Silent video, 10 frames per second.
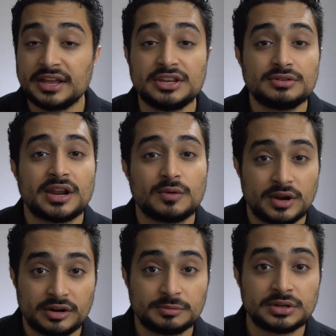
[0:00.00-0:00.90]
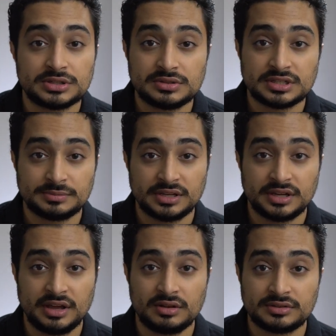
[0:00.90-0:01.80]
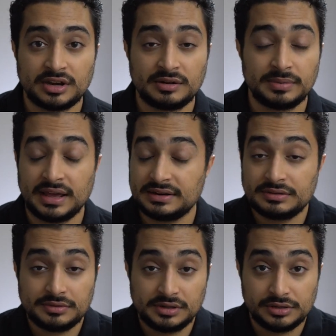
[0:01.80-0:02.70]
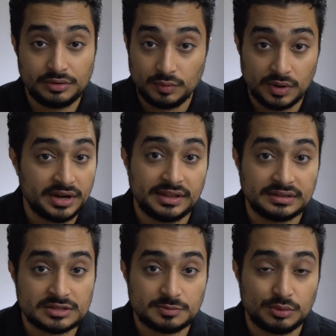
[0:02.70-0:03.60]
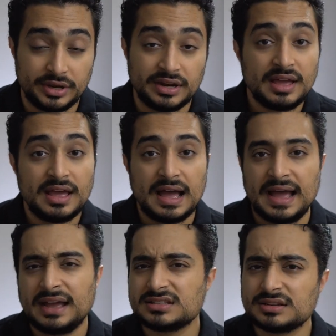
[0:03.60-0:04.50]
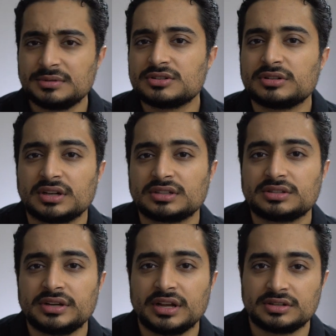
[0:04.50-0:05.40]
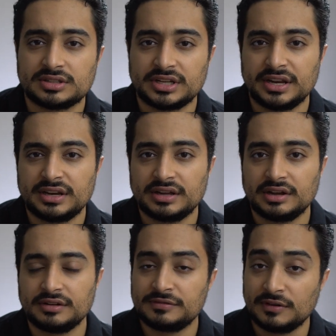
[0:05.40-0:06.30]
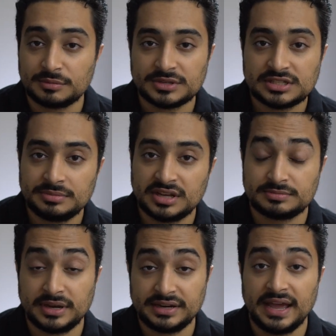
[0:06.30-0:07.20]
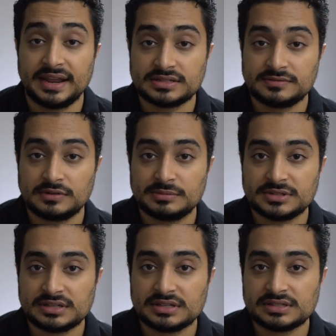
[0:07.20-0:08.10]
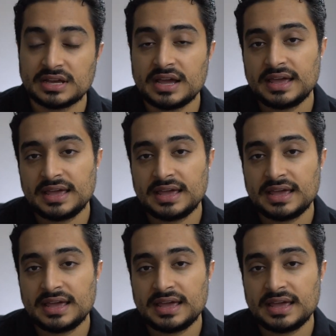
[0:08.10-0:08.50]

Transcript: I knew that I wanted to pursue something in healthcare, but I didn't really know what at this point. I had some introductory understanding of pharmacy because my dad is a pharmacist,